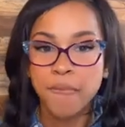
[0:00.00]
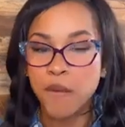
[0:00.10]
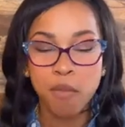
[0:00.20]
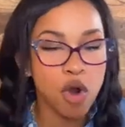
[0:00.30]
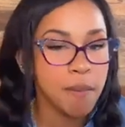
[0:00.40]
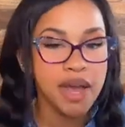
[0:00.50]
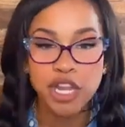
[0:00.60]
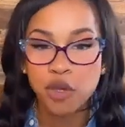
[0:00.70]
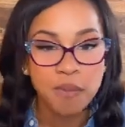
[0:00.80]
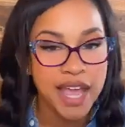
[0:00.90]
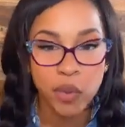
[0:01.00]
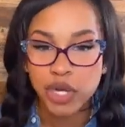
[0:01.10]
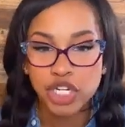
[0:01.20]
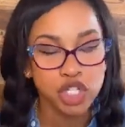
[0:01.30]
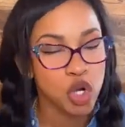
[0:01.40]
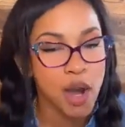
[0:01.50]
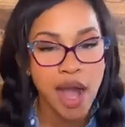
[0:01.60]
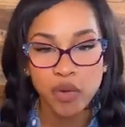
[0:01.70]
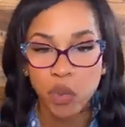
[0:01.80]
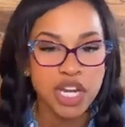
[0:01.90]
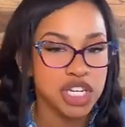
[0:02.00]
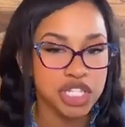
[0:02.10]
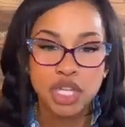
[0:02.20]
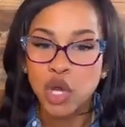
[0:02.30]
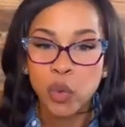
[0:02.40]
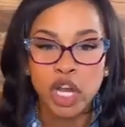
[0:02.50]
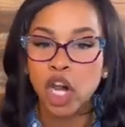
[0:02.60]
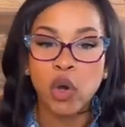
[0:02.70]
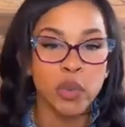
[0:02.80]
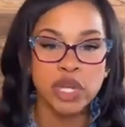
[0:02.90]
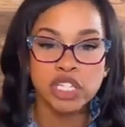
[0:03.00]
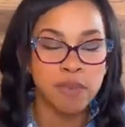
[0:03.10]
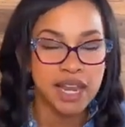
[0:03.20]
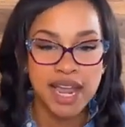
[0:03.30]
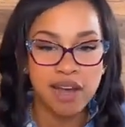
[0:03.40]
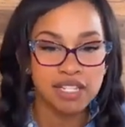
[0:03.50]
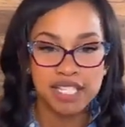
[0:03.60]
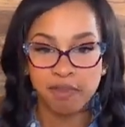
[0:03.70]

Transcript: The more money you make, we just go out and we go and we spend now.